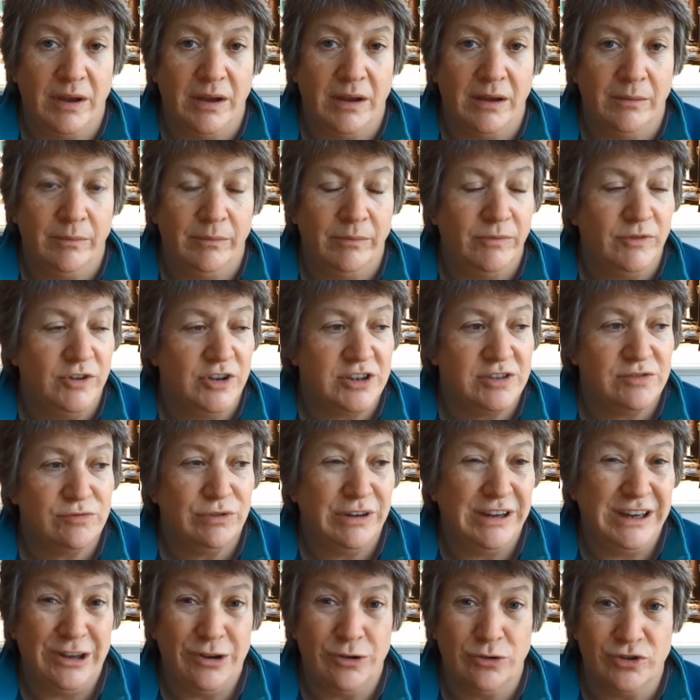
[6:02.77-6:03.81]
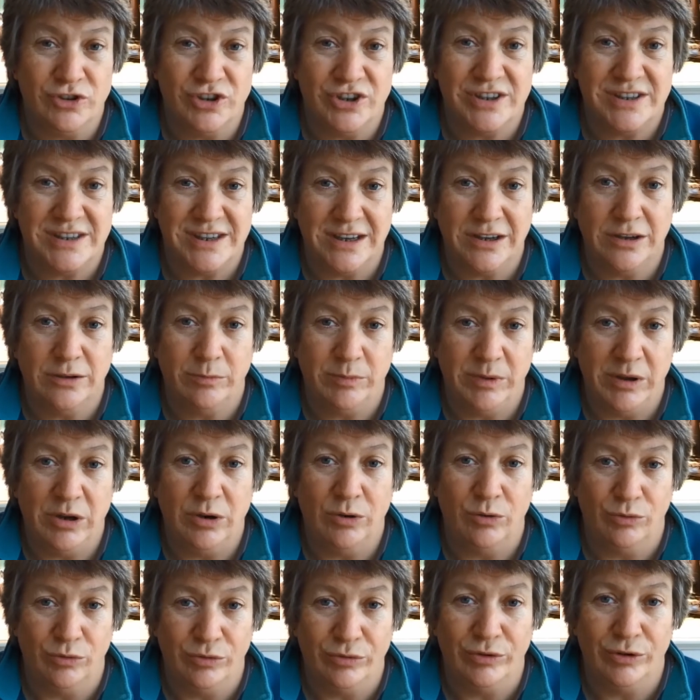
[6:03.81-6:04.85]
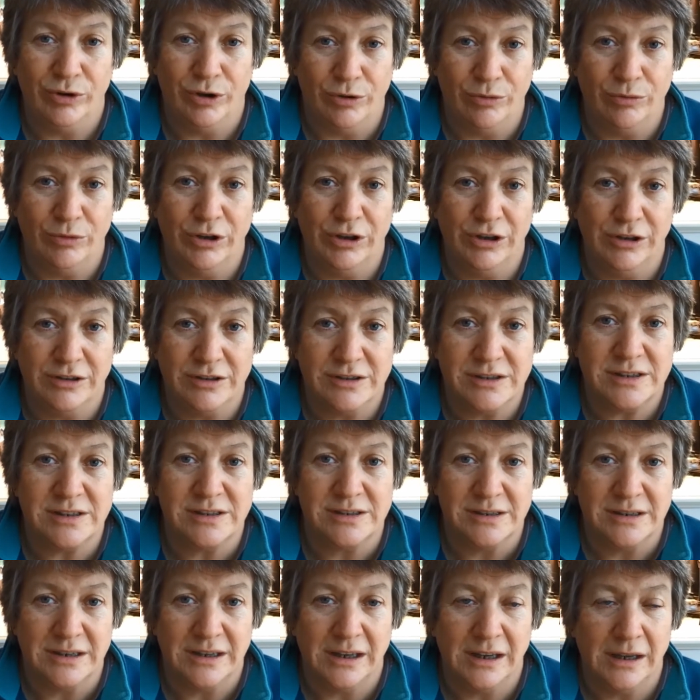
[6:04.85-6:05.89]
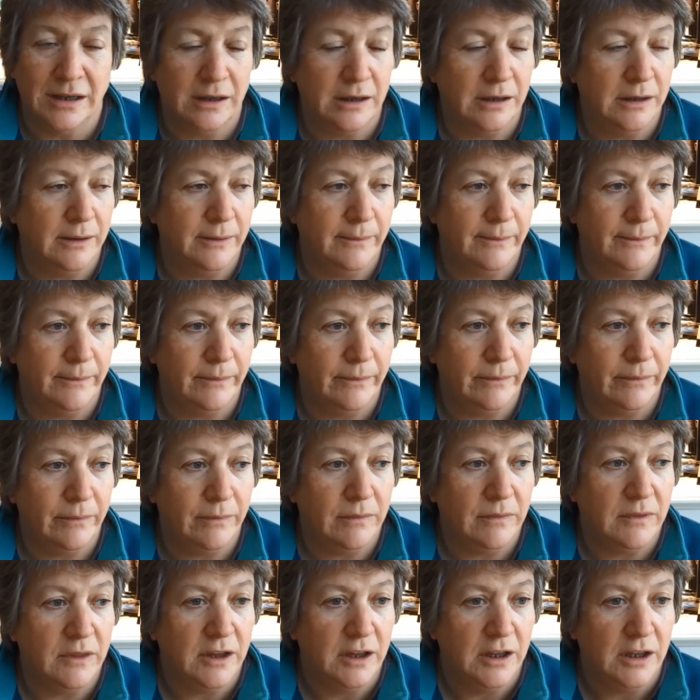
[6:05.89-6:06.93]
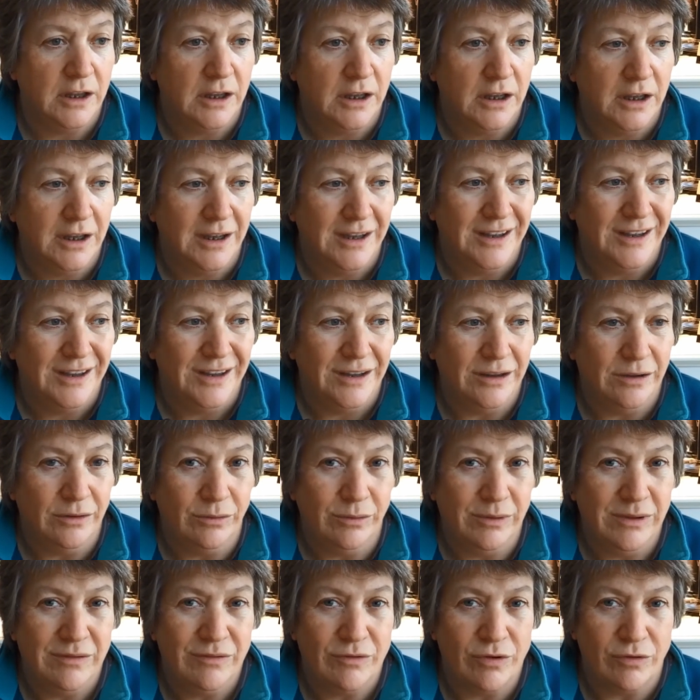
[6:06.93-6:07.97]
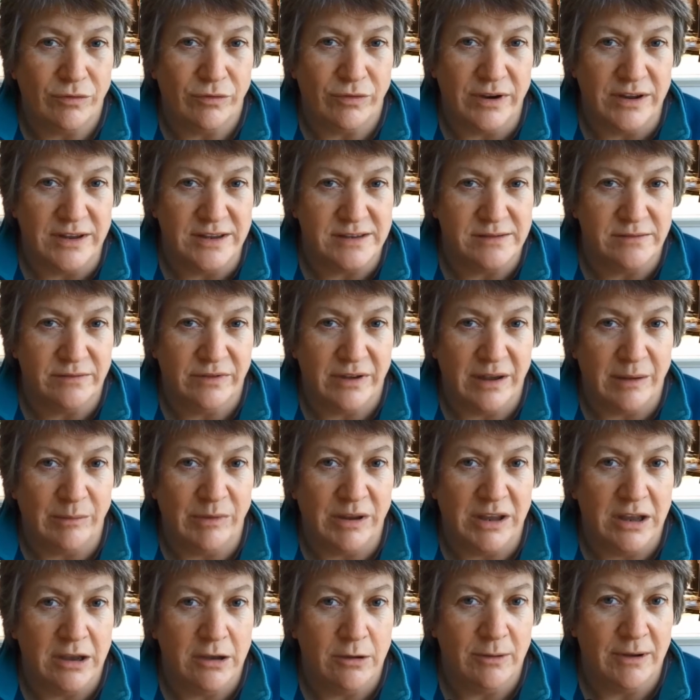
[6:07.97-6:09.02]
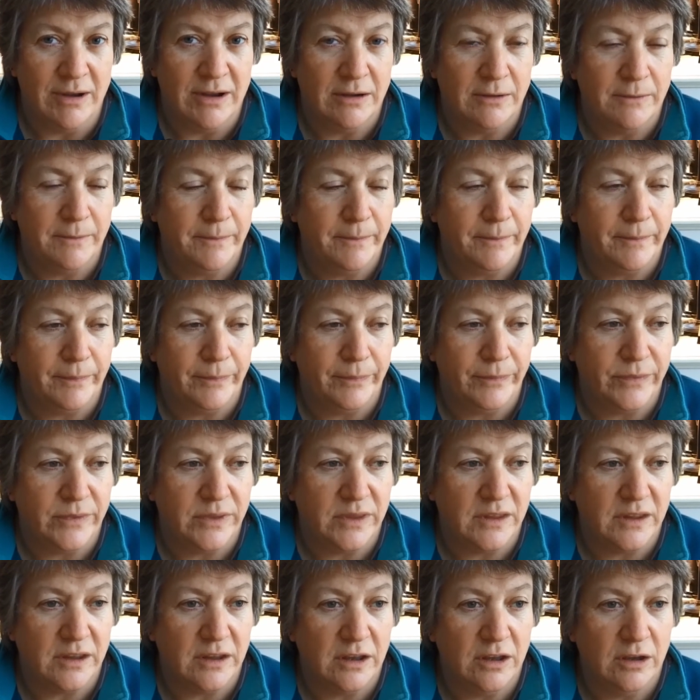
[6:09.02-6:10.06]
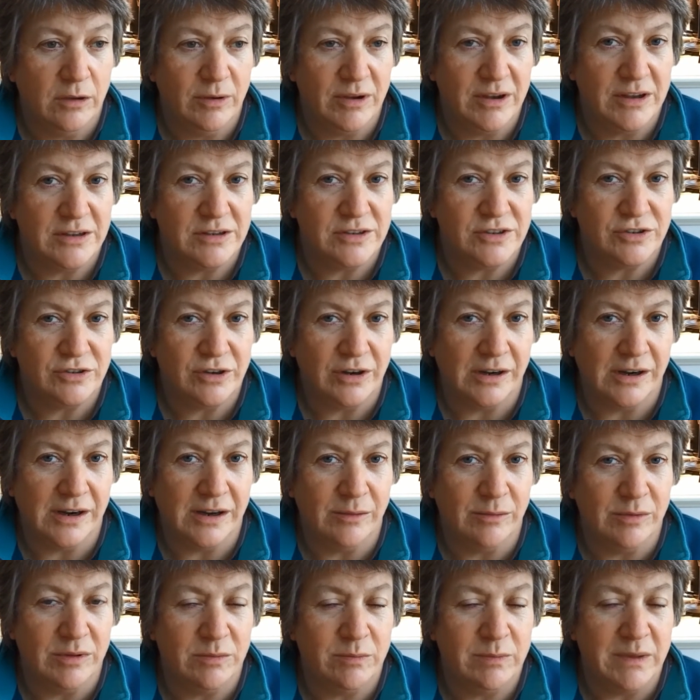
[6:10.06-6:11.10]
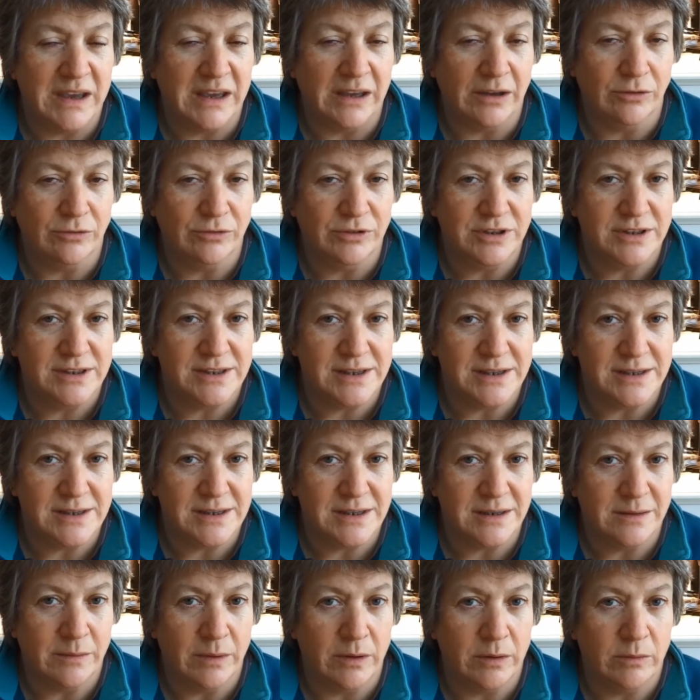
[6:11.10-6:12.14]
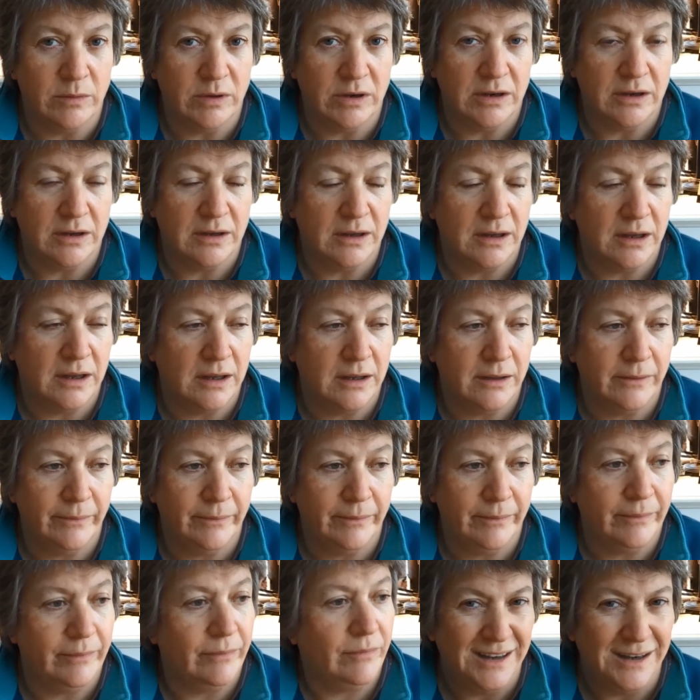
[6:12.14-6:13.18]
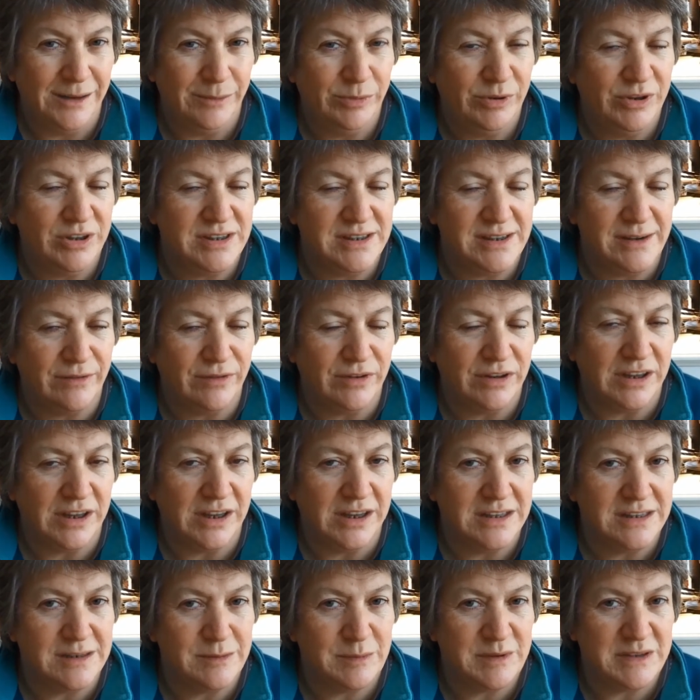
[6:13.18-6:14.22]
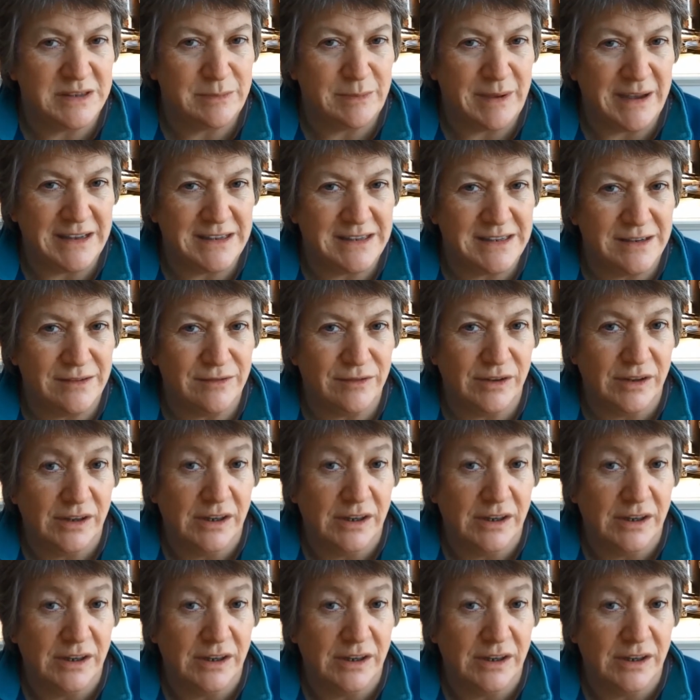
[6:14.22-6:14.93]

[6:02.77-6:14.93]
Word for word: I'm just really conscious that it could be an awful lot worse. Um, yeah, we've got friends and family who are who are struggling with big illnesses at the moment, um, and it puts everything into perspective.